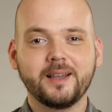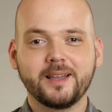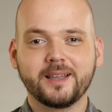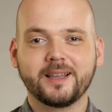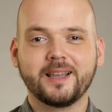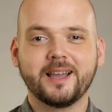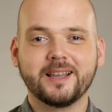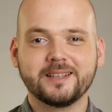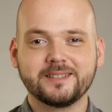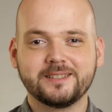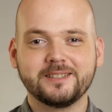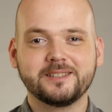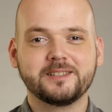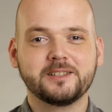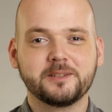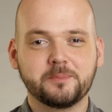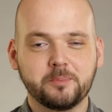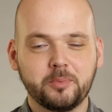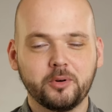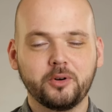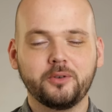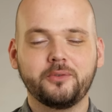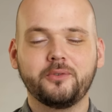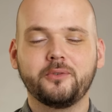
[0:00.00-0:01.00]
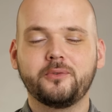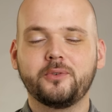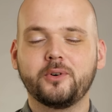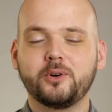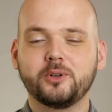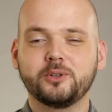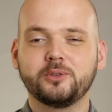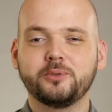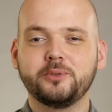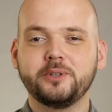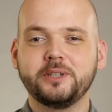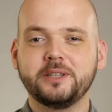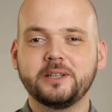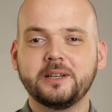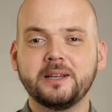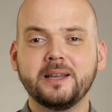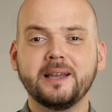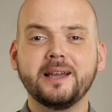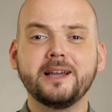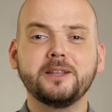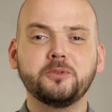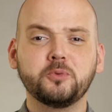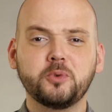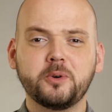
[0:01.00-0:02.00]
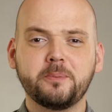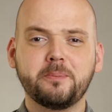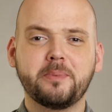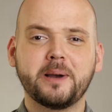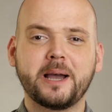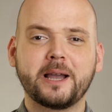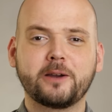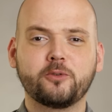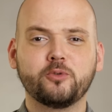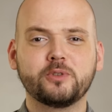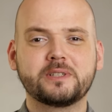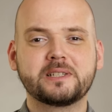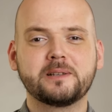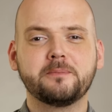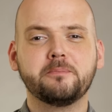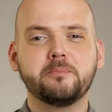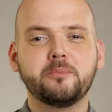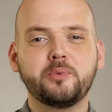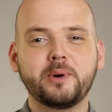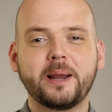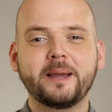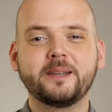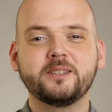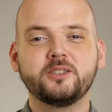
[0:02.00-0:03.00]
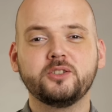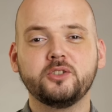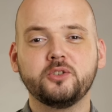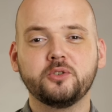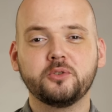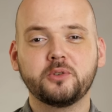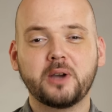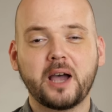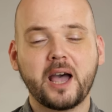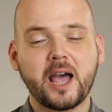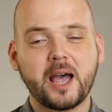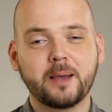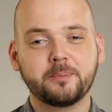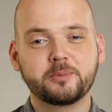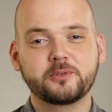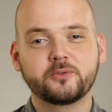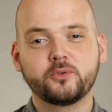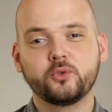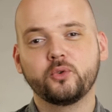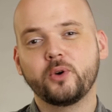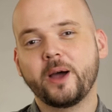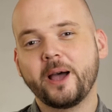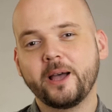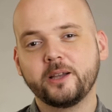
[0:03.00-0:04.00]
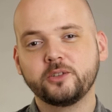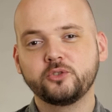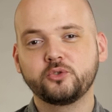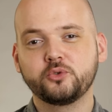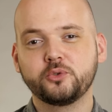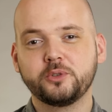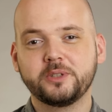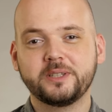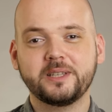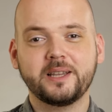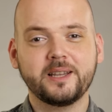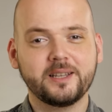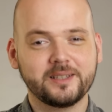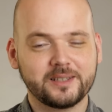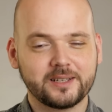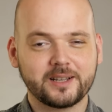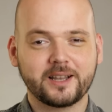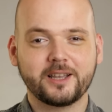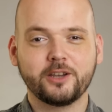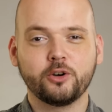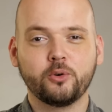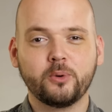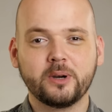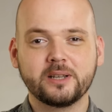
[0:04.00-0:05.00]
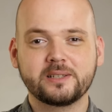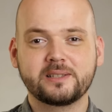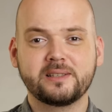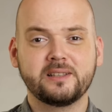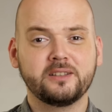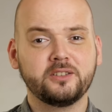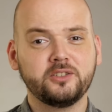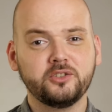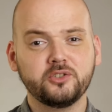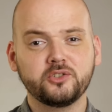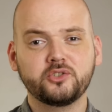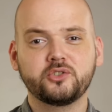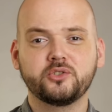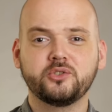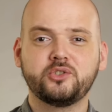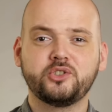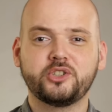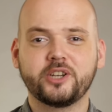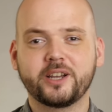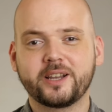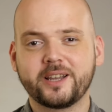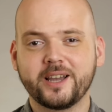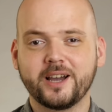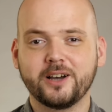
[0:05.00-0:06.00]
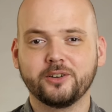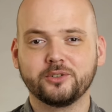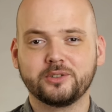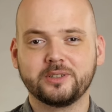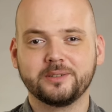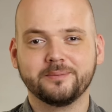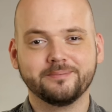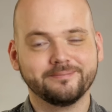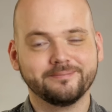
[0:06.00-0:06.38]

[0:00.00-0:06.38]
Hey guys, this is Paul for Phone Arena, and we're back with some brand new apps for Android and iOS that you should check out.